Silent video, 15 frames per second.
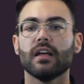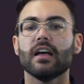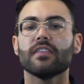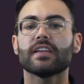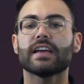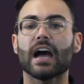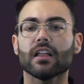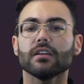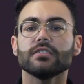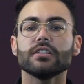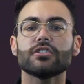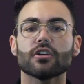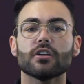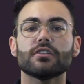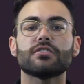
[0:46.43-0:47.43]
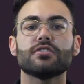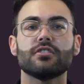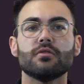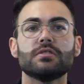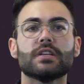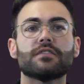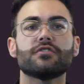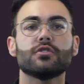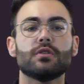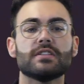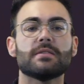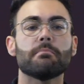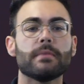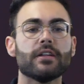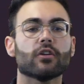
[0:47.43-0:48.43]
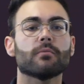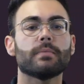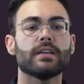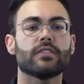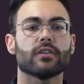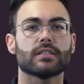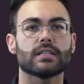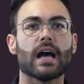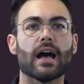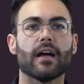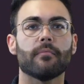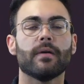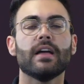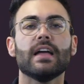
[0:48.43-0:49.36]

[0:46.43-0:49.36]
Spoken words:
The galaxy chart is used if students meet or beat their time,